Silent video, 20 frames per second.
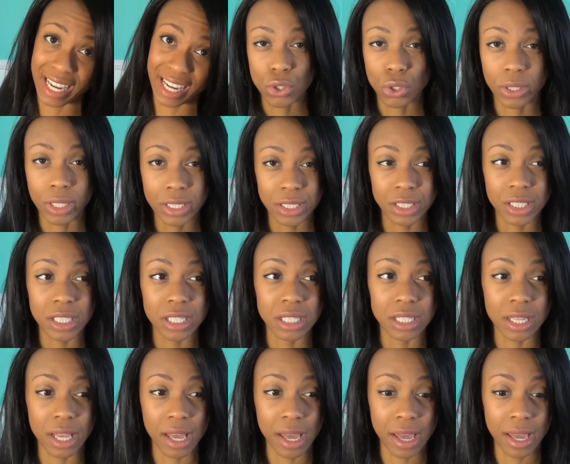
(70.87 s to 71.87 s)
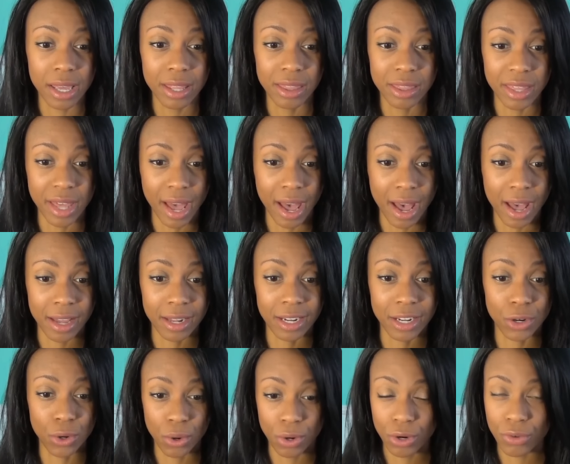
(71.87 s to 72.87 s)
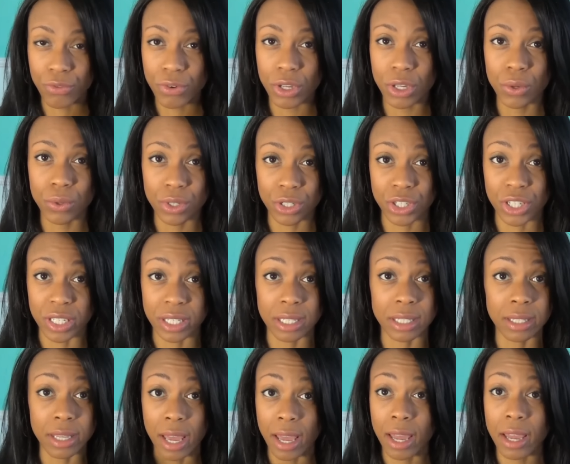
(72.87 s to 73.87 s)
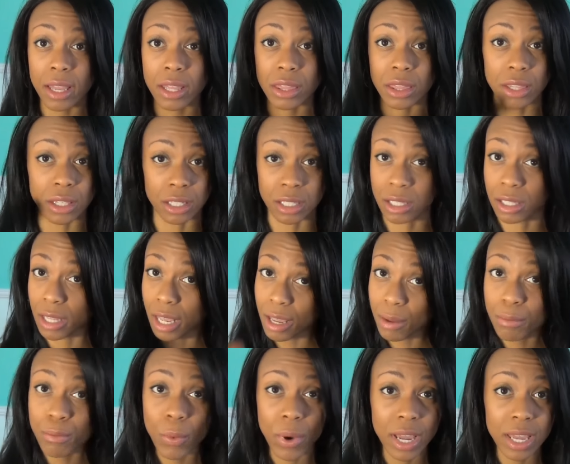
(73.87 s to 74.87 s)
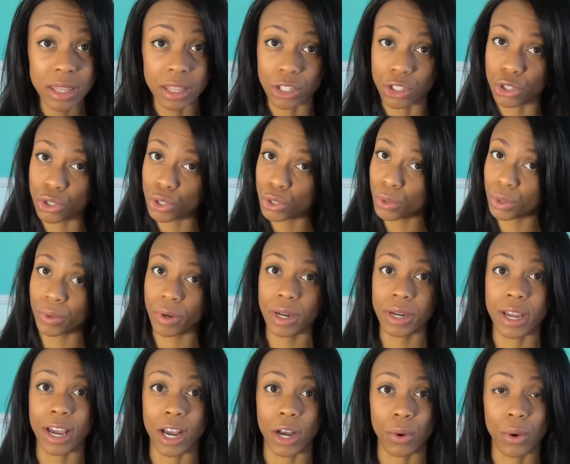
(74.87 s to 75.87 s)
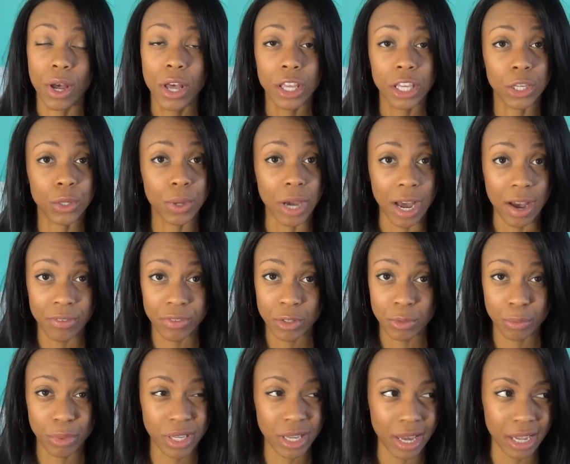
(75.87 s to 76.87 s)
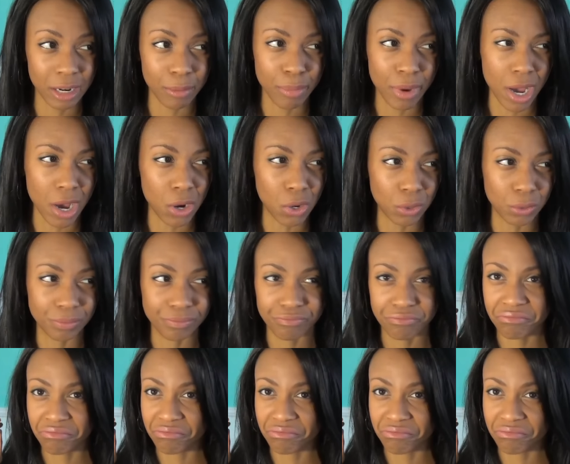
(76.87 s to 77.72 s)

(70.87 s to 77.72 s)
So let's just say that in order for you to just stay the same weight that you're doing right now, you have to be at about